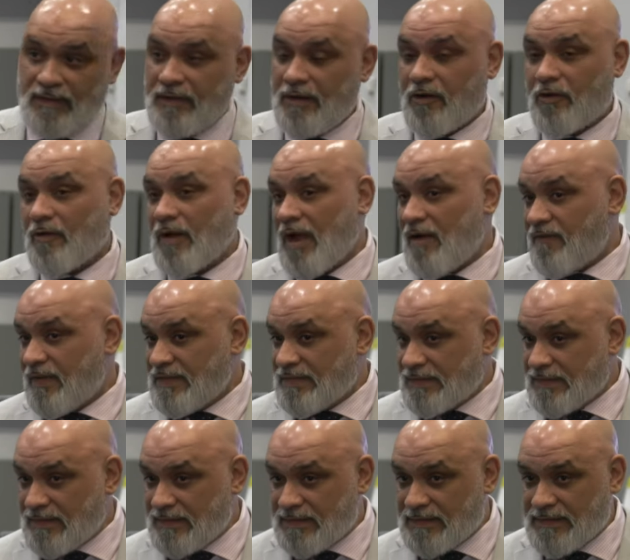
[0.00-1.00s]
aircraft
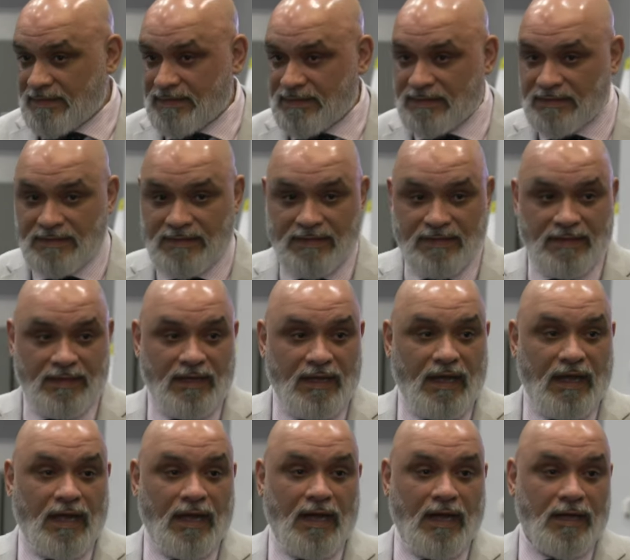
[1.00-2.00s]
incidences,
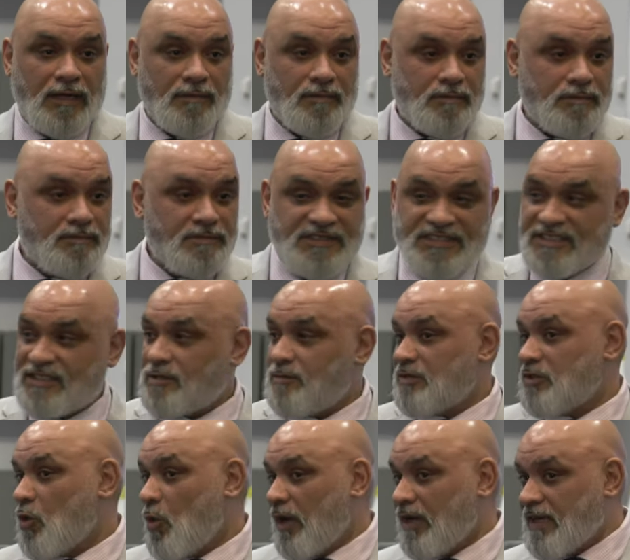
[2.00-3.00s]
uh,
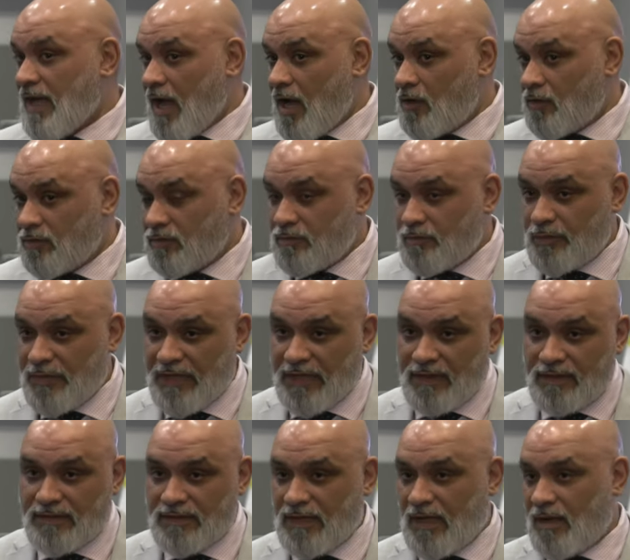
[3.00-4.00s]
systems going down, be
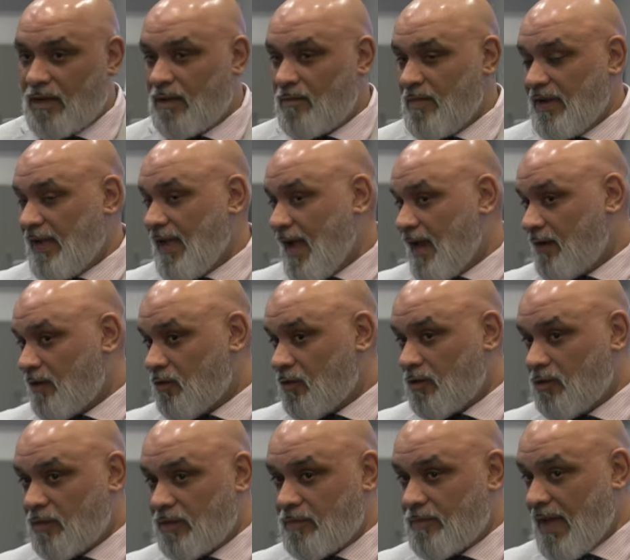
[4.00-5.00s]
it uh,
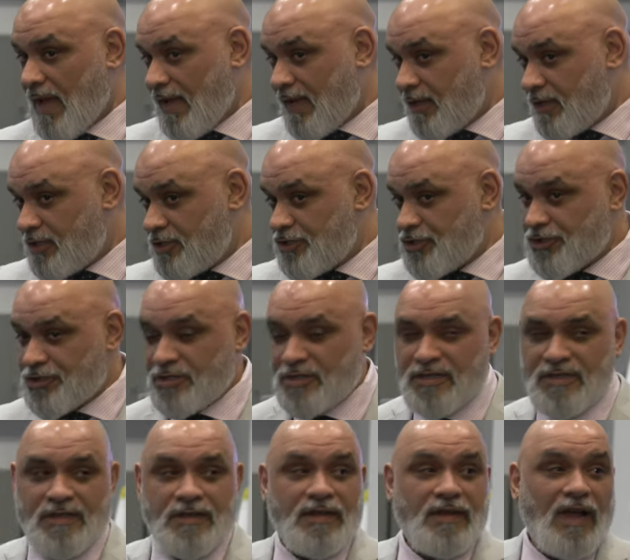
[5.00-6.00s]
mechanical with baggage,
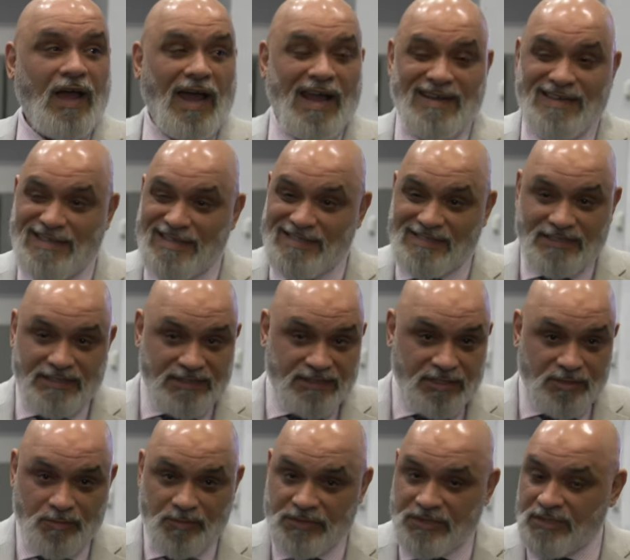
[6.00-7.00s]
IT
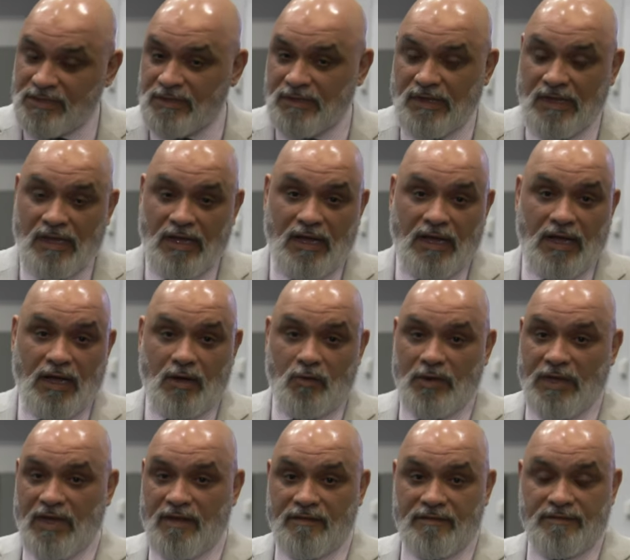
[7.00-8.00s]
systems. Uh,
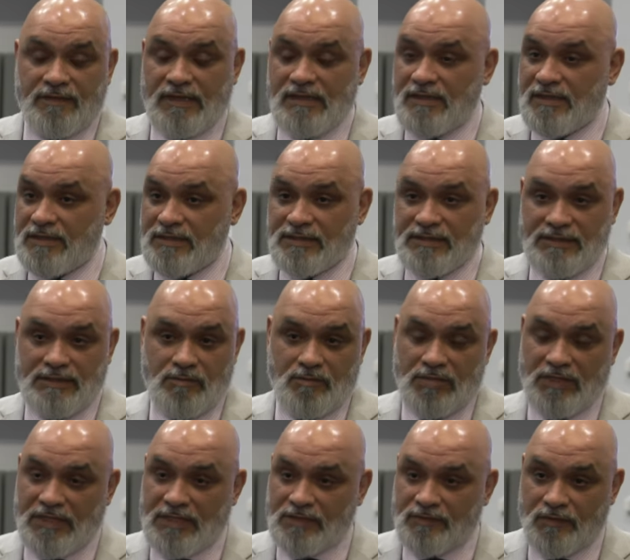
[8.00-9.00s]
we have contingencies in
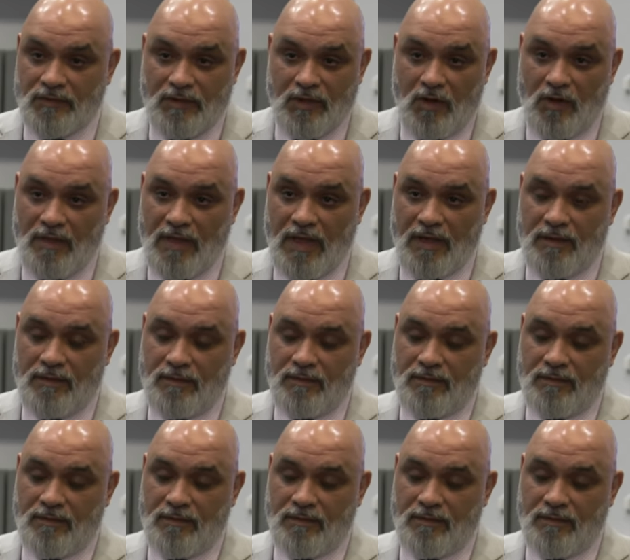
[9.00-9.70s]
place for all that.